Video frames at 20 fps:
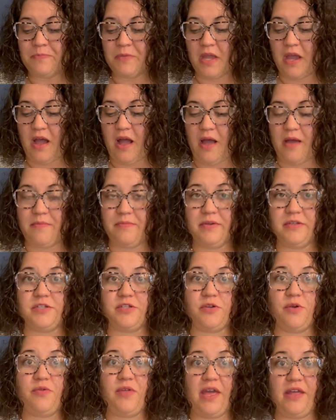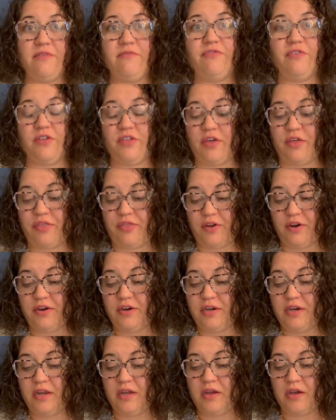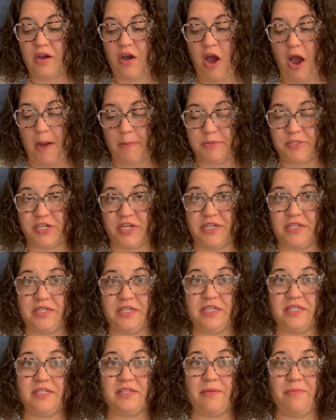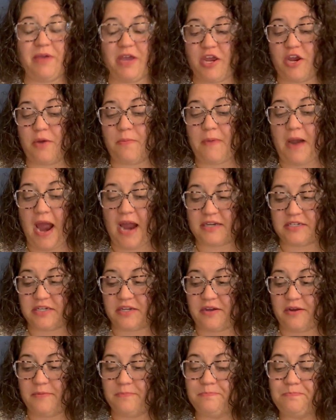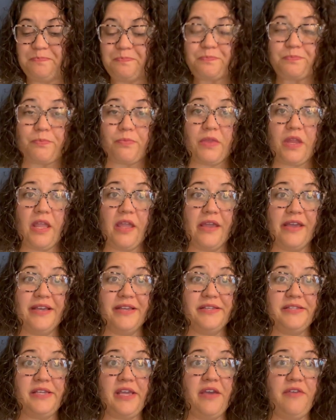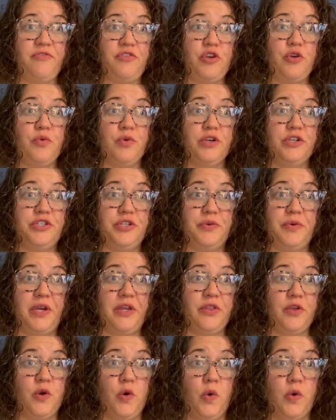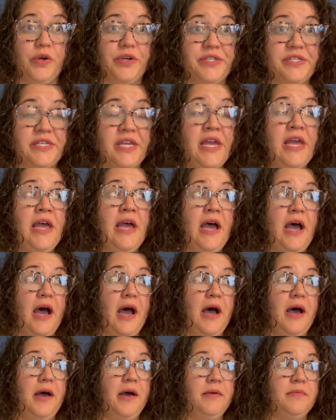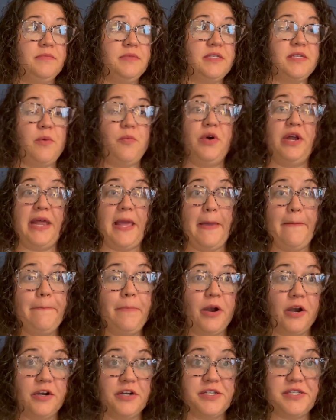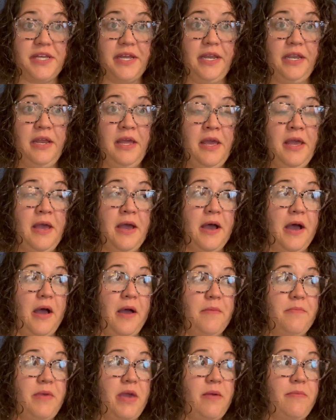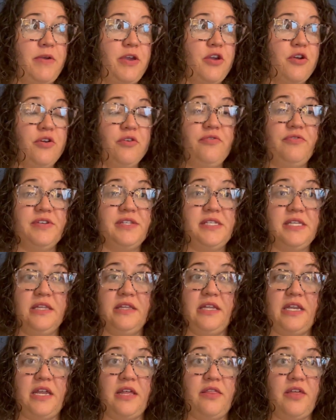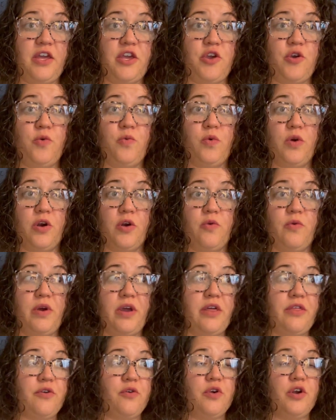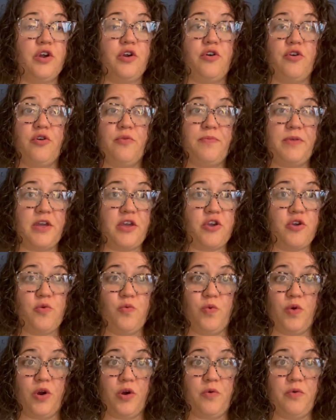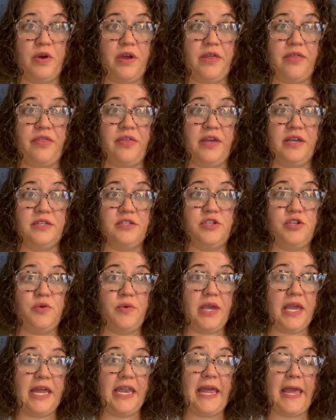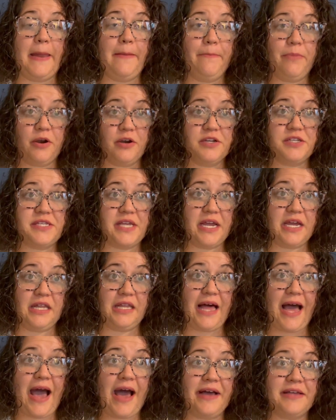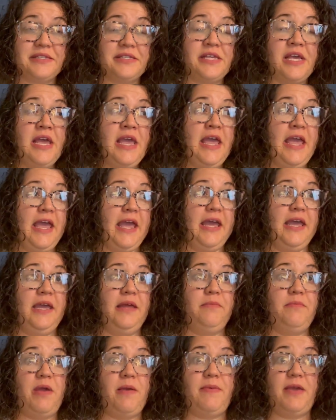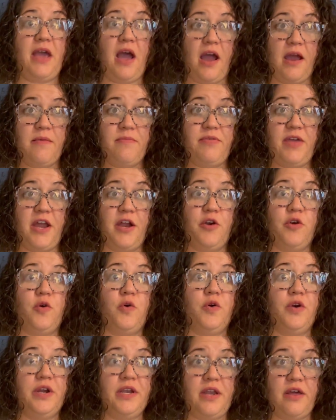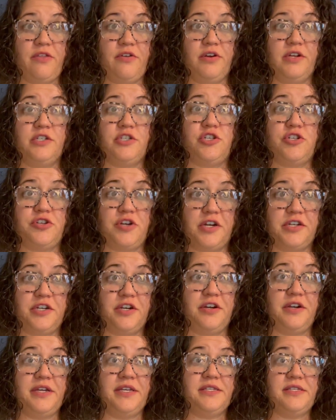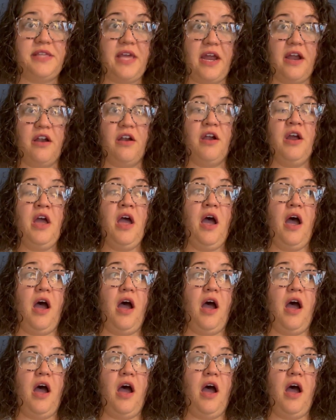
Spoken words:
So then for the third option to submit your practicum is if you are doing the course somewhat in person. Maybe your facility that you work with or a group that you work with is doing an in-person class, and maybe I'm there or another instructor is there.